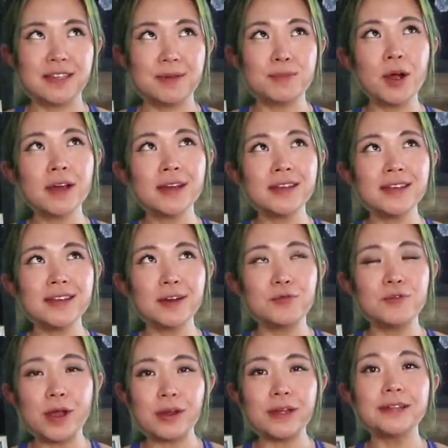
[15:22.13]
I'm probably going to eat a
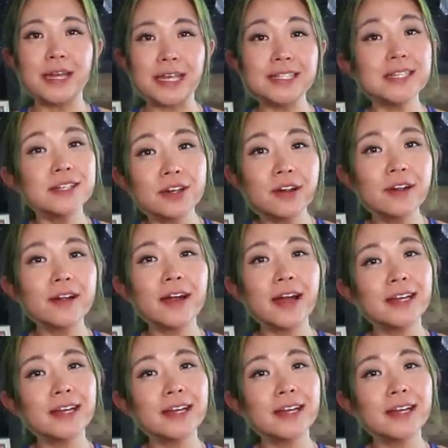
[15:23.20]
very late dinner,